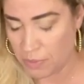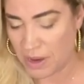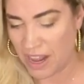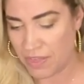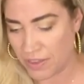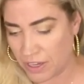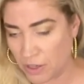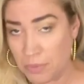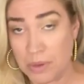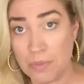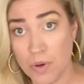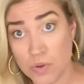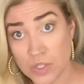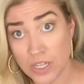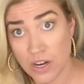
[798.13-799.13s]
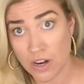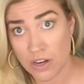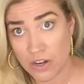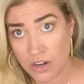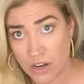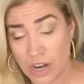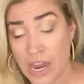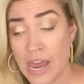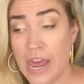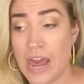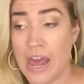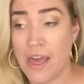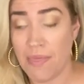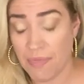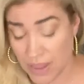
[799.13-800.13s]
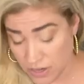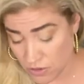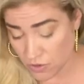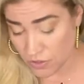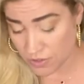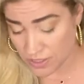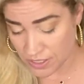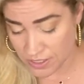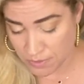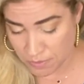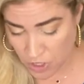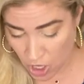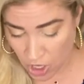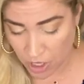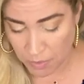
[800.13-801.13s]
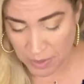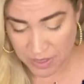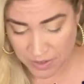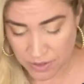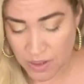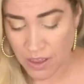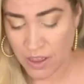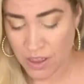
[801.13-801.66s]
but I think it'll be mostly Gardner, and then you could see some Tauchman